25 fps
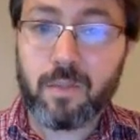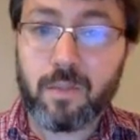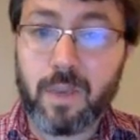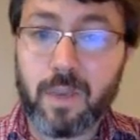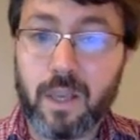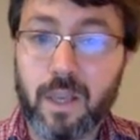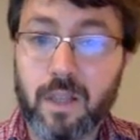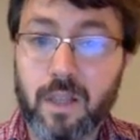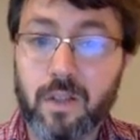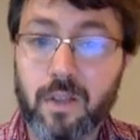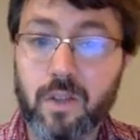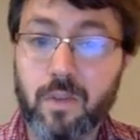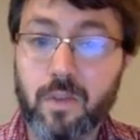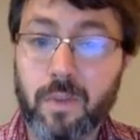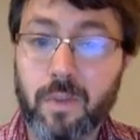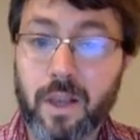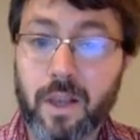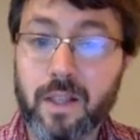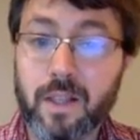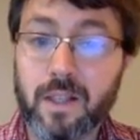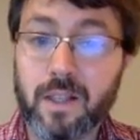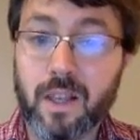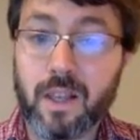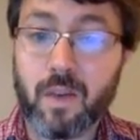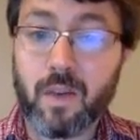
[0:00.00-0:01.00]
means, you
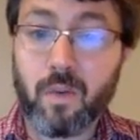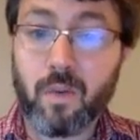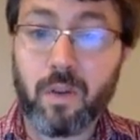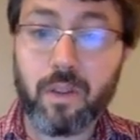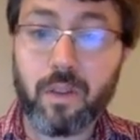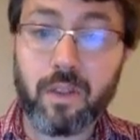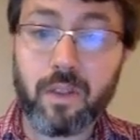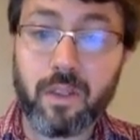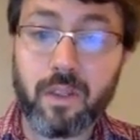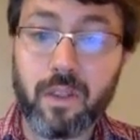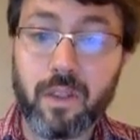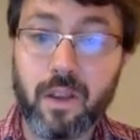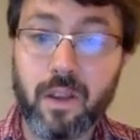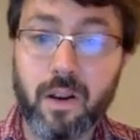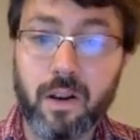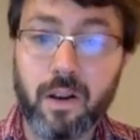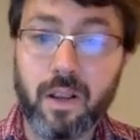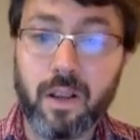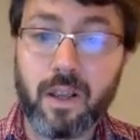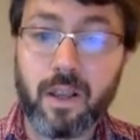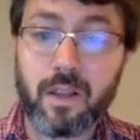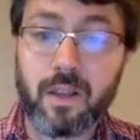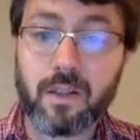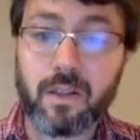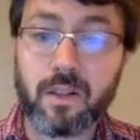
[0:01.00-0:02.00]
might say, well, there
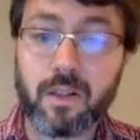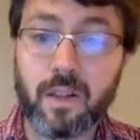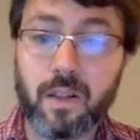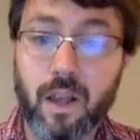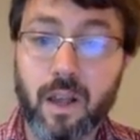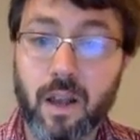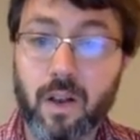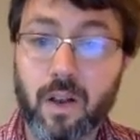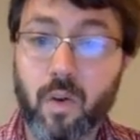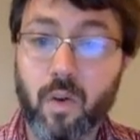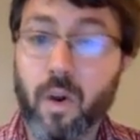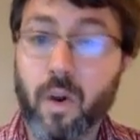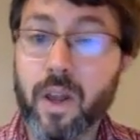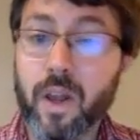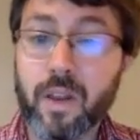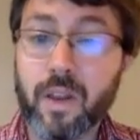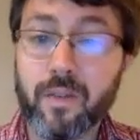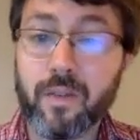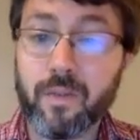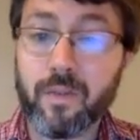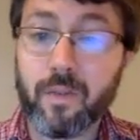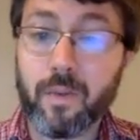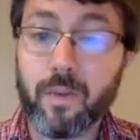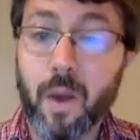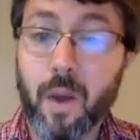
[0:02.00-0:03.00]
is quite
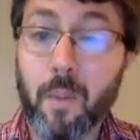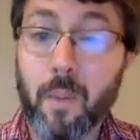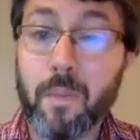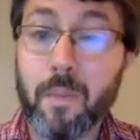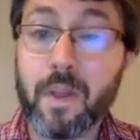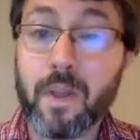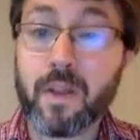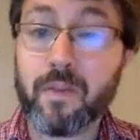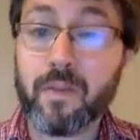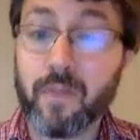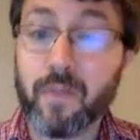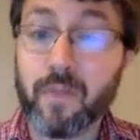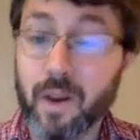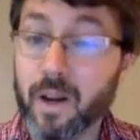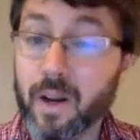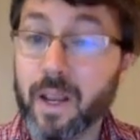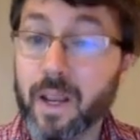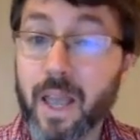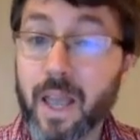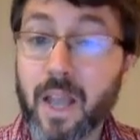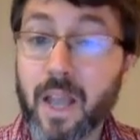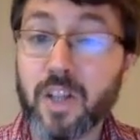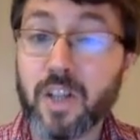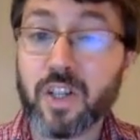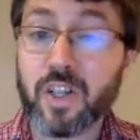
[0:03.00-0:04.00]
a bit of
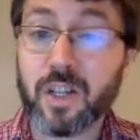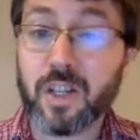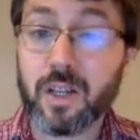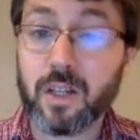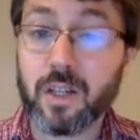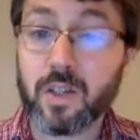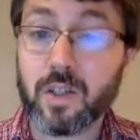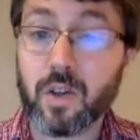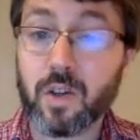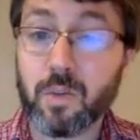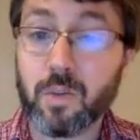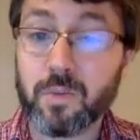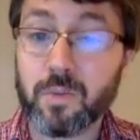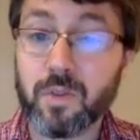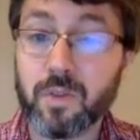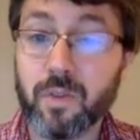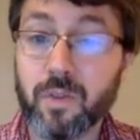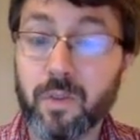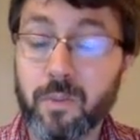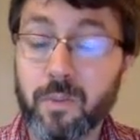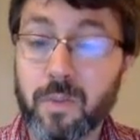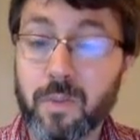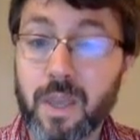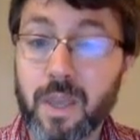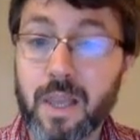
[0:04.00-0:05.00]
variation in terms of
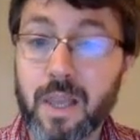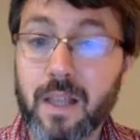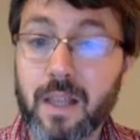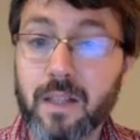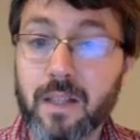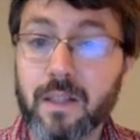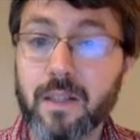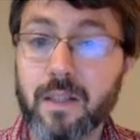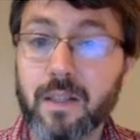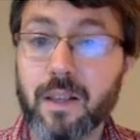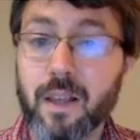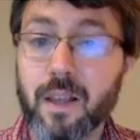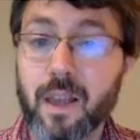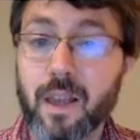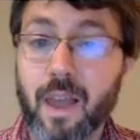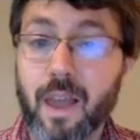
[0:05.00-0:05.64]
the means